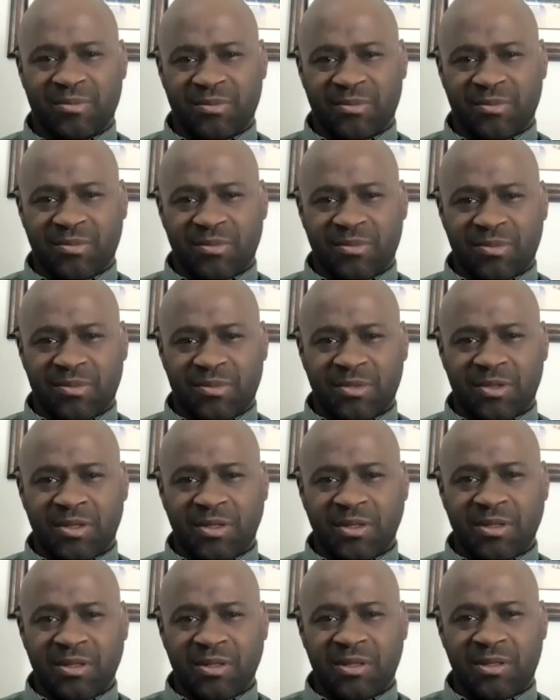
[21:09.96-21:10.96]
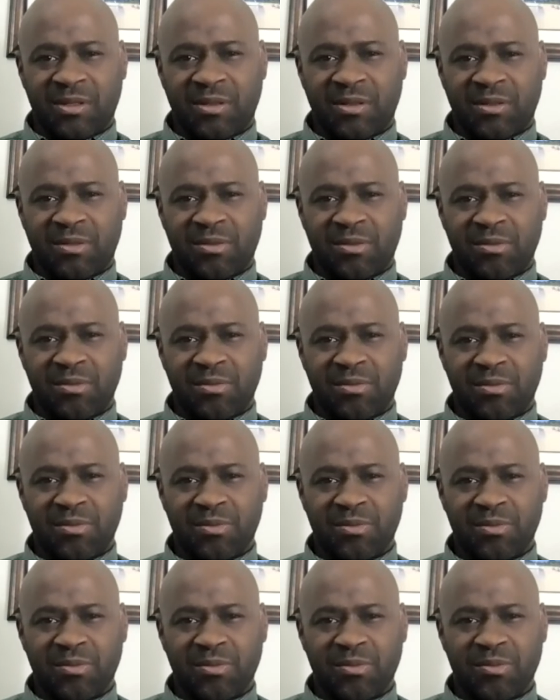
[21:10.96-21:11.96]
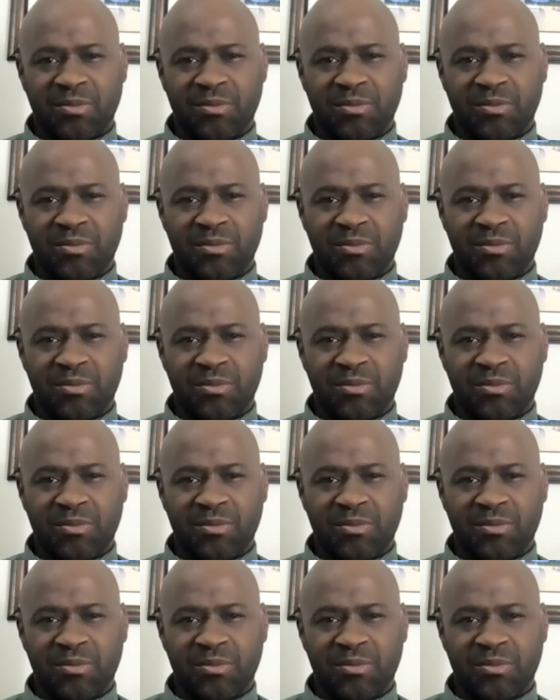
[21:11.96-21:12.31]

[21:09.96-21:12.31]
(no one is talking)